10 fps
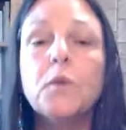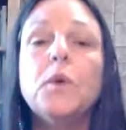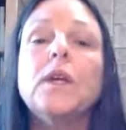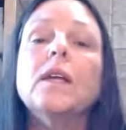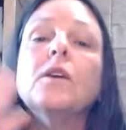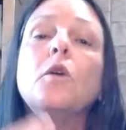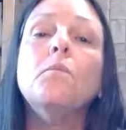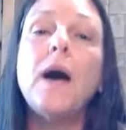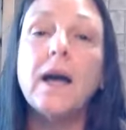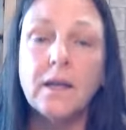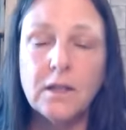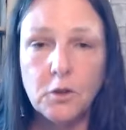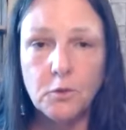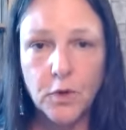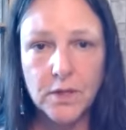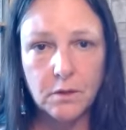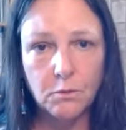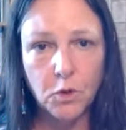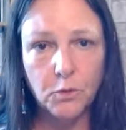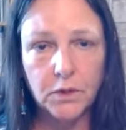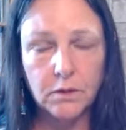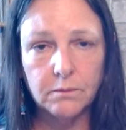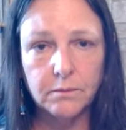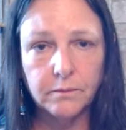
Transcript: And we can come back in the present moment.